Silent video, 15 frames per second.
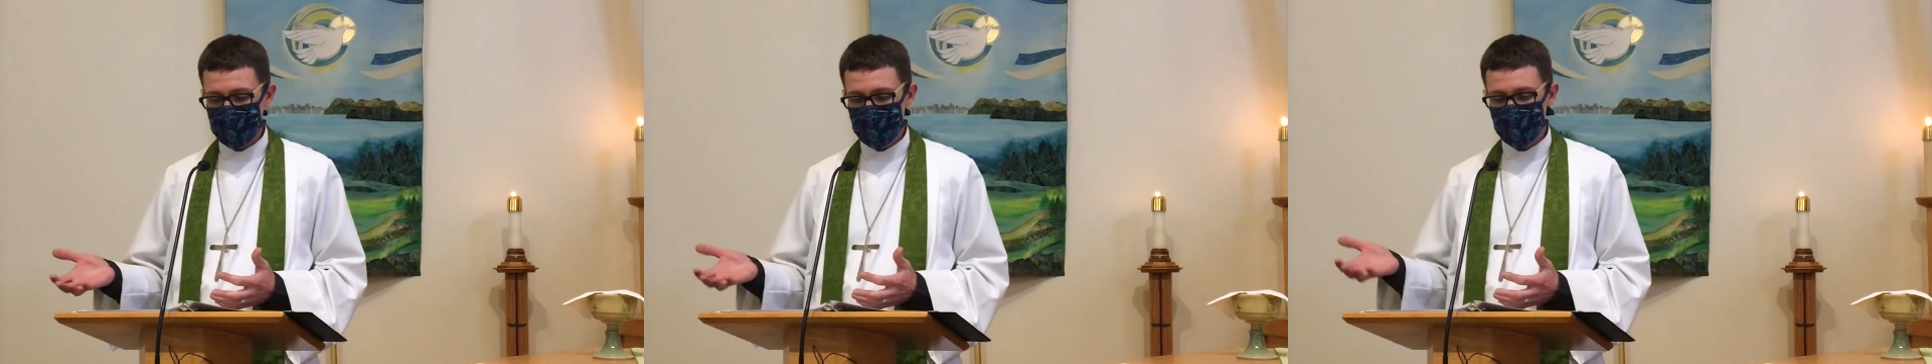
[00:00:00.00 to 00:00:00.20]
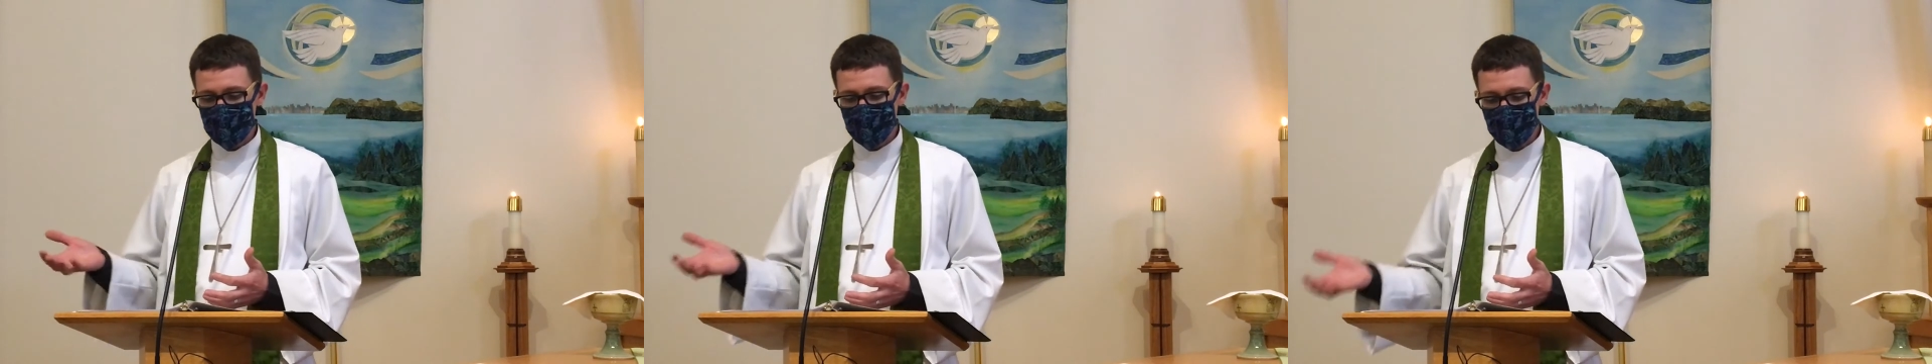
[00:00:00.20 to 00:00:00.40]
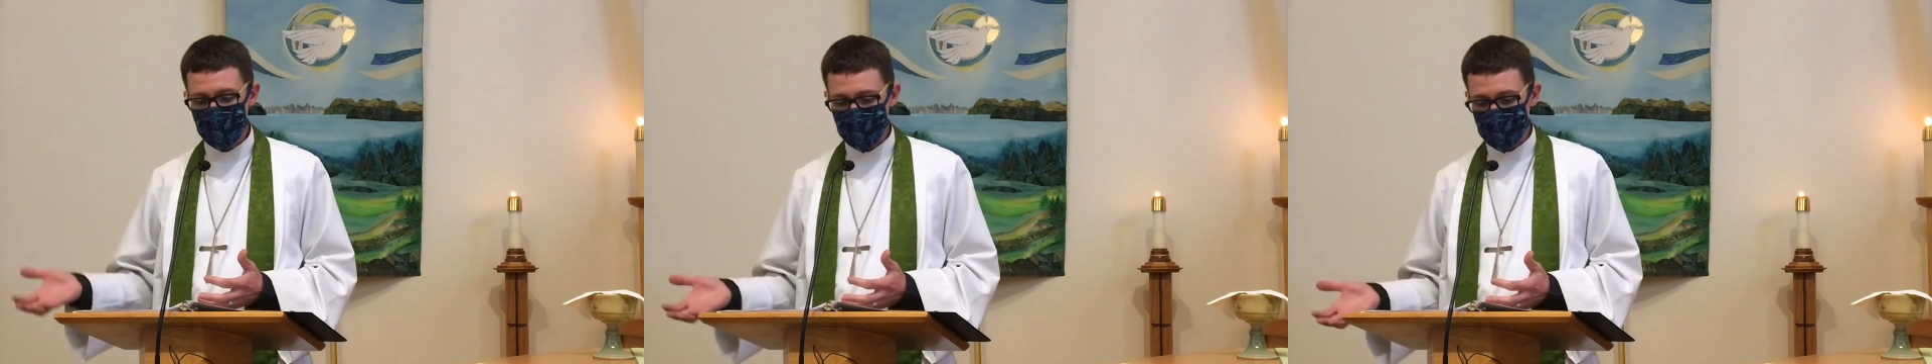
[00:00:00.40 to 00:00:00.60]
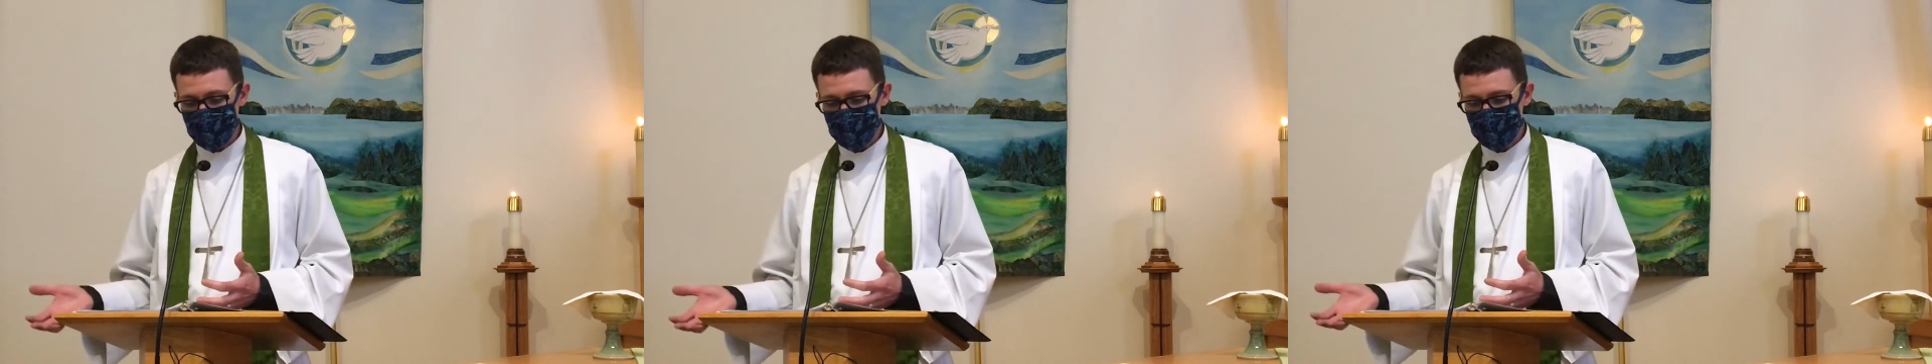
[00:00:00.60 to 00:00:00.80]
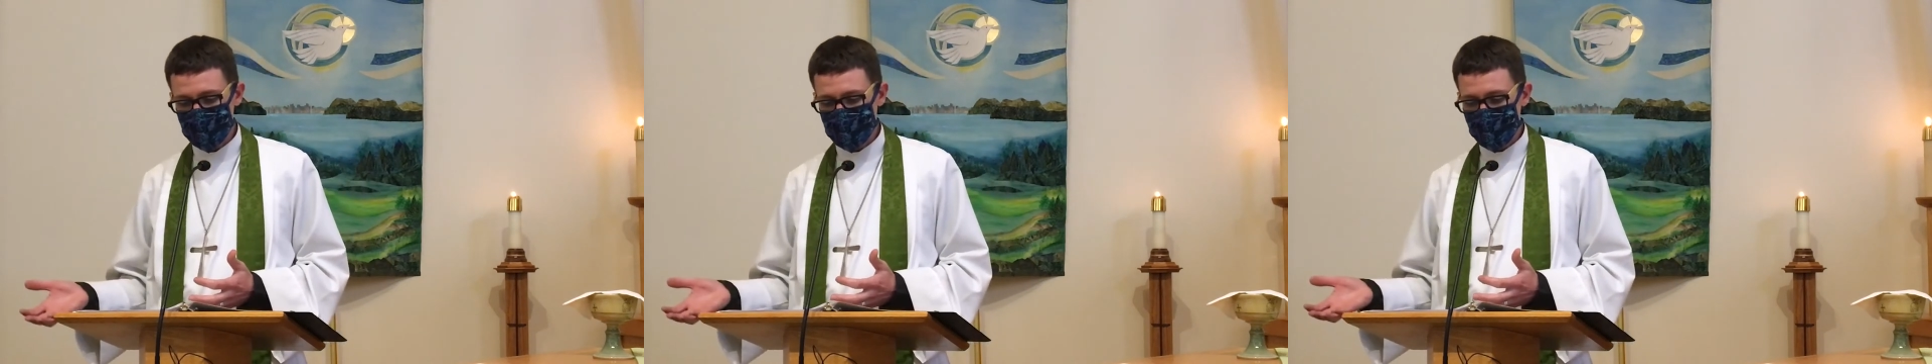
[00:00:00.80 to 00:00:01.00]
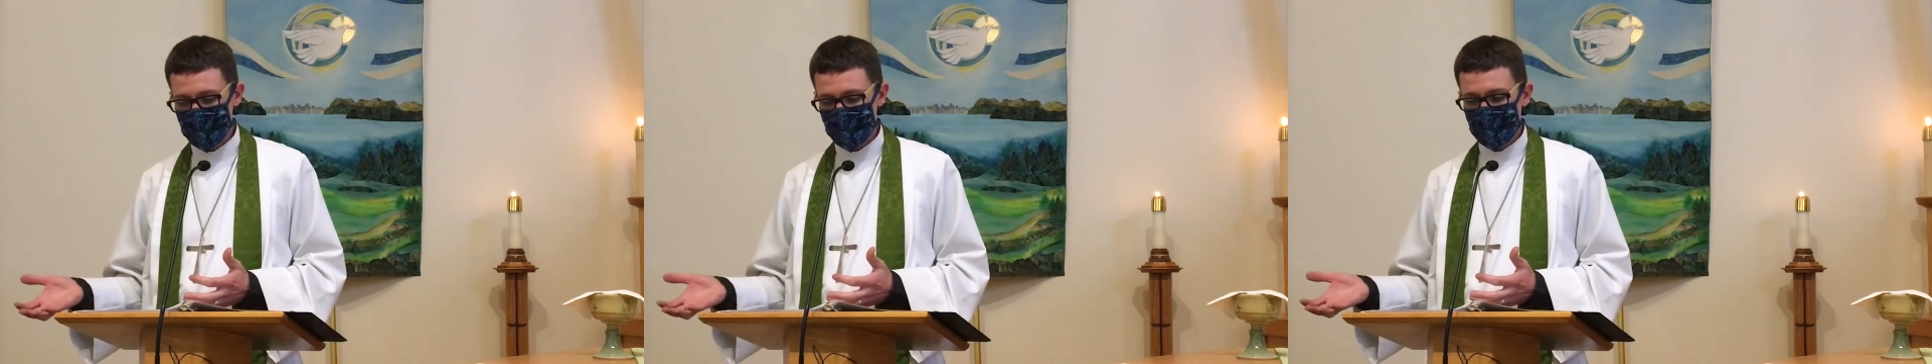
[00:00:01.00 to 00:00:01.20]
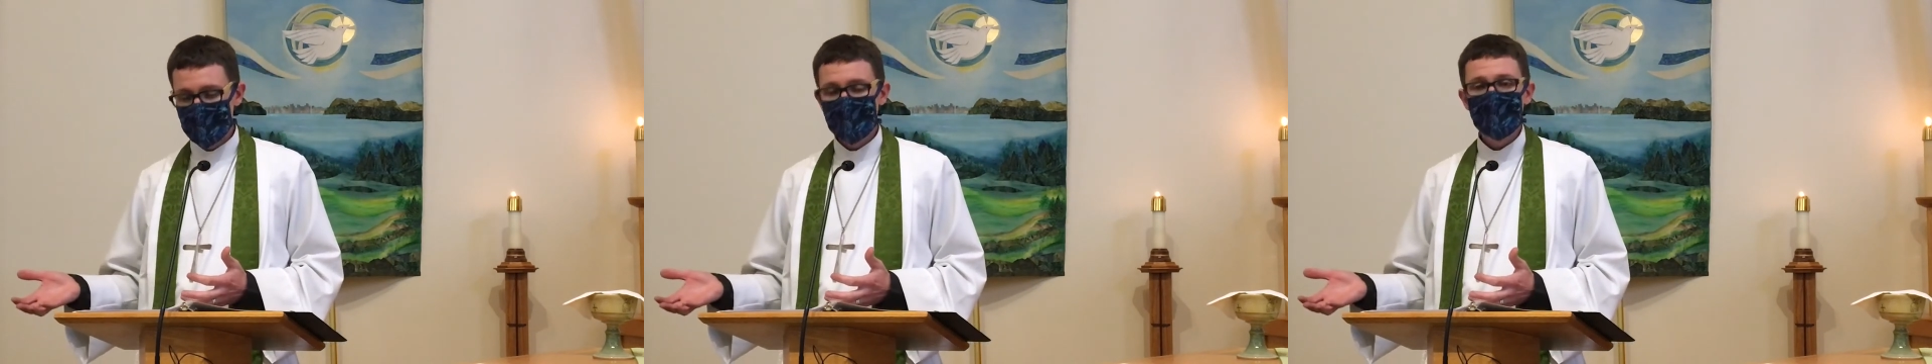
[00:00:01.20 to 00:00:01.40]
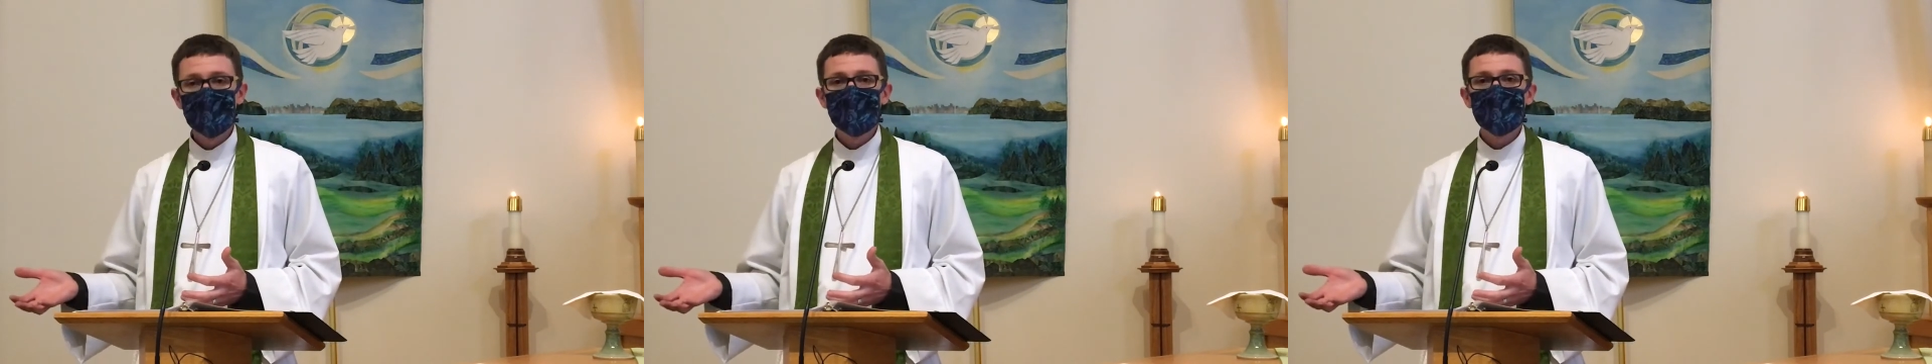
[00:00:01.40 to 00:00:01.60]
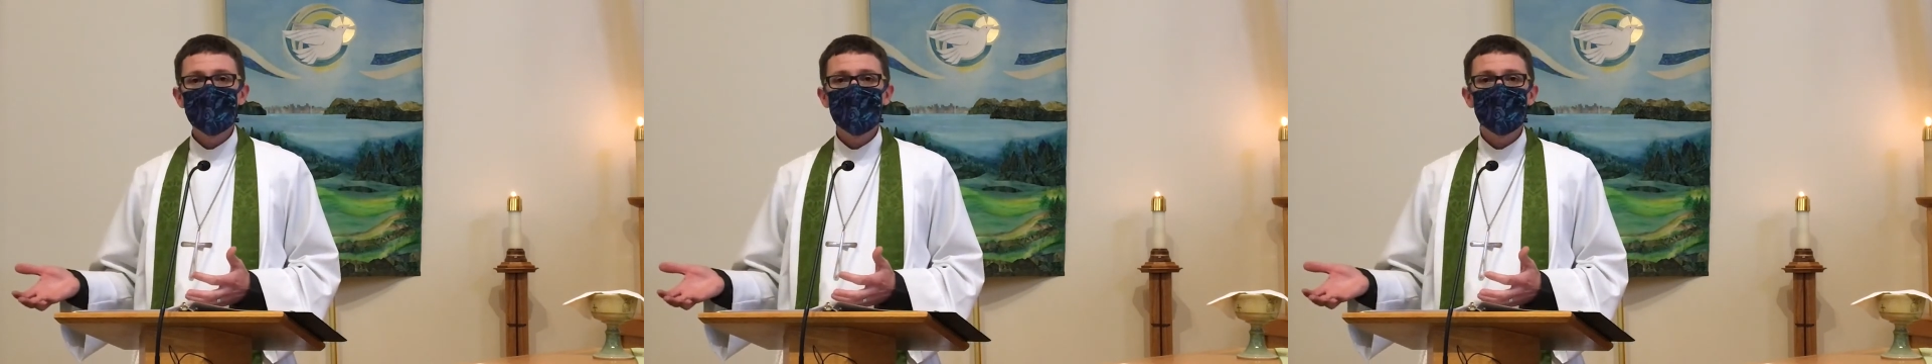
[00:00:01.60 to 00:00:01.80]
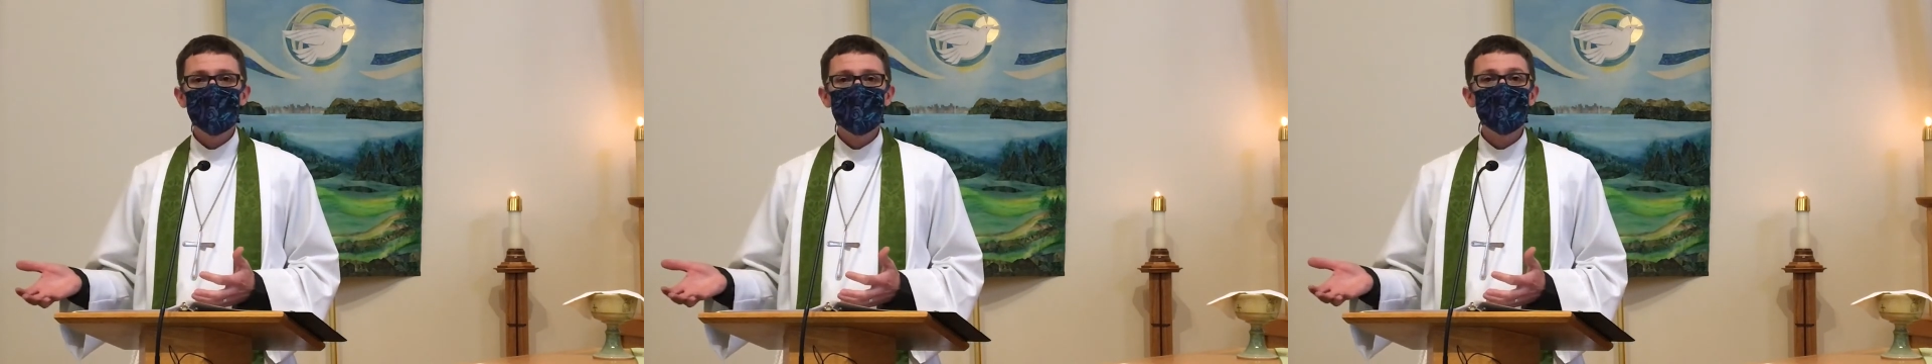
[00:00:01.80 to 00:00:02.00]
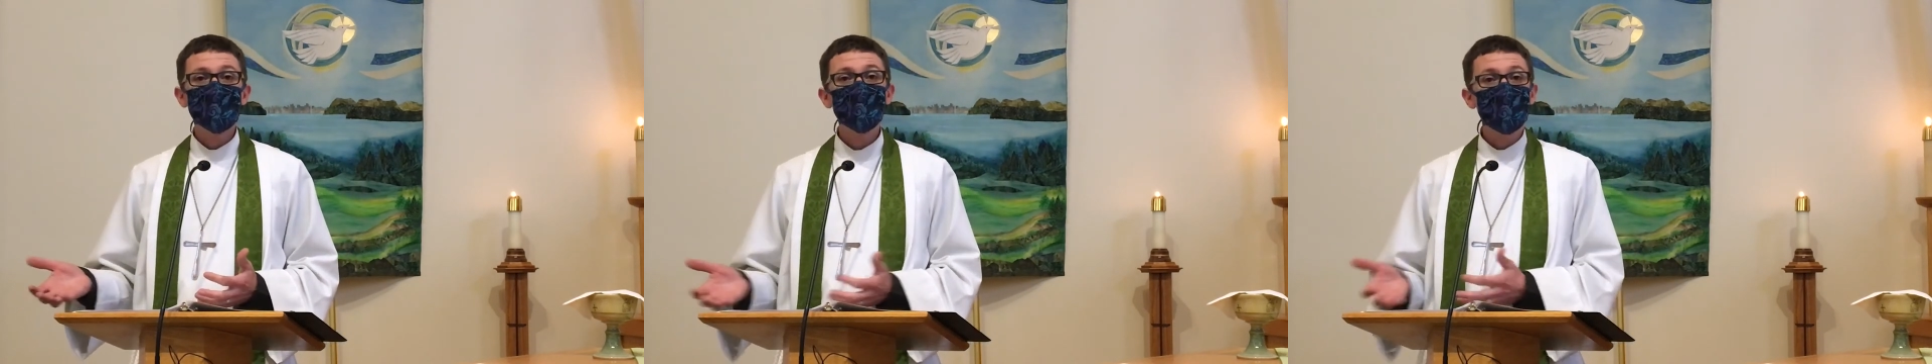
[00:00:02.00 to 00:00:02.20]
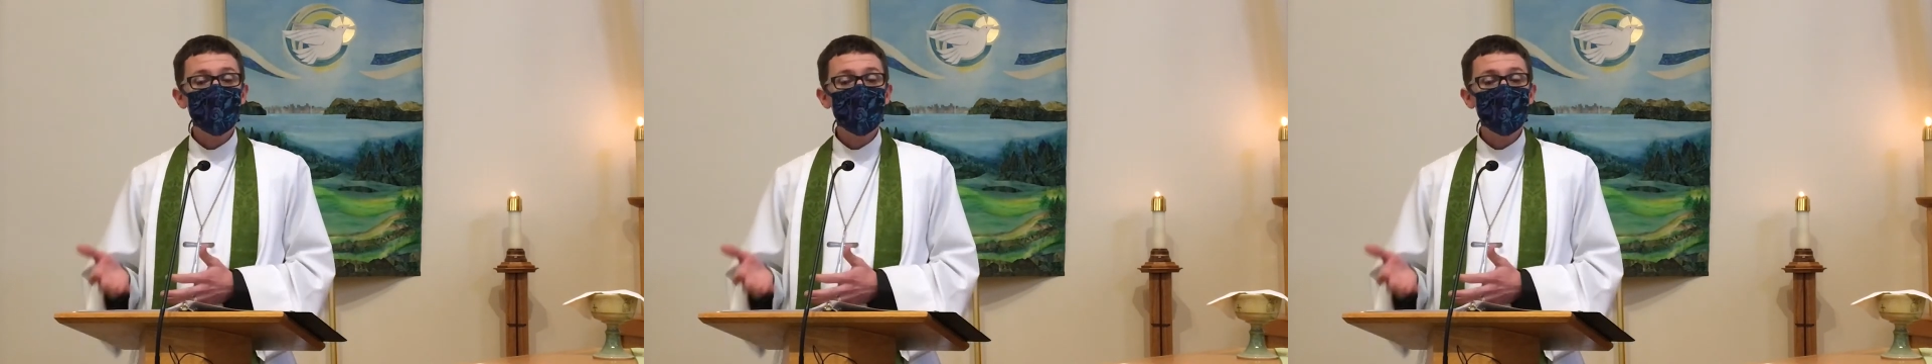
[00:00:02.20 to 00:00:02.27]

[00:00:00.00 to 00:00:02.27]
and darkness as